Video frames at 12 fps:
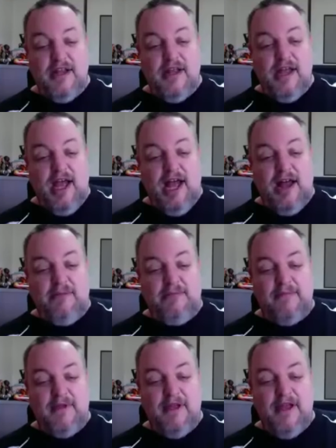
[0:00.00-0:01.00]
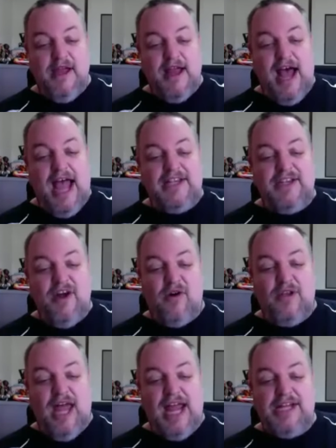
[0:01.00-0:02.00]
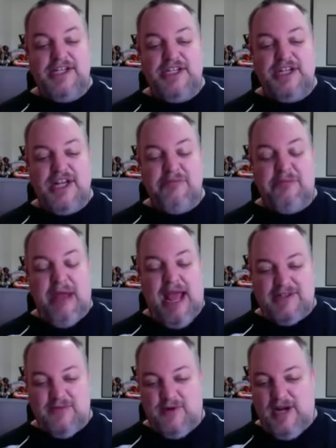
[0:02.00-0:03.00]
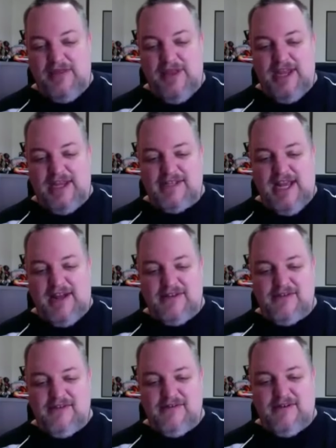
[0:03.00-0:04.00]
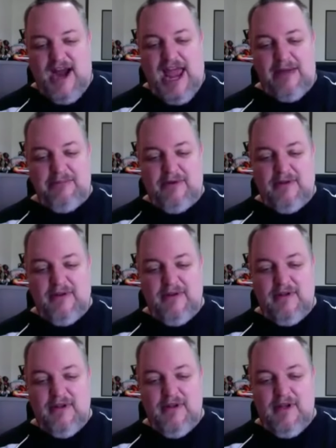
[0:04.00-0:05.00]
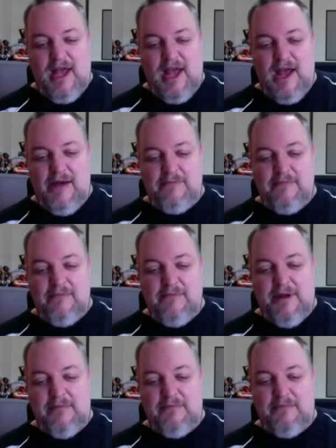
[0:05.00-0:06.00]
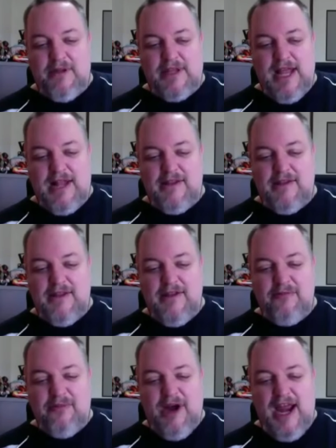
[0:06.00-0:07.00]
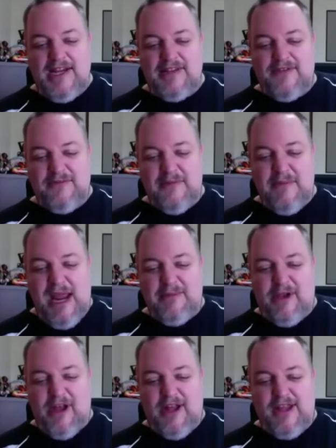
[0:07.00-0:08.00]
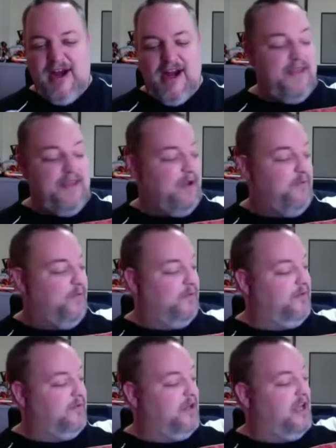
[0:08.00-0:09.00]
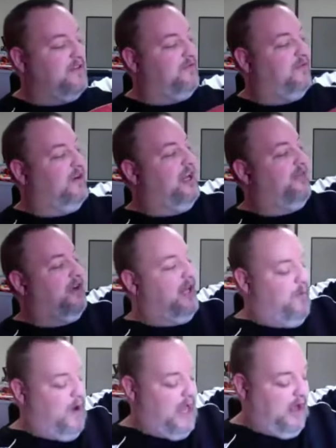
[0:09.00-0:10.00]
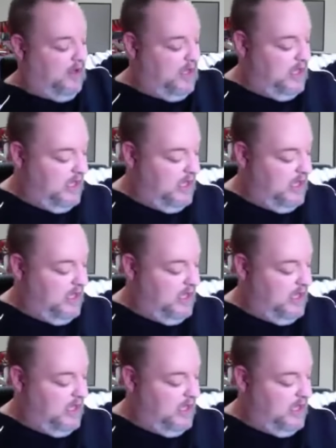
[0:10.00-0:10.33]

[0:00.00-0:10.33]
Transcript: Um, I don't like just basswood. I think it sounds crap. Um, but put that little brightness from the maple on there, and I think it does it really, really well.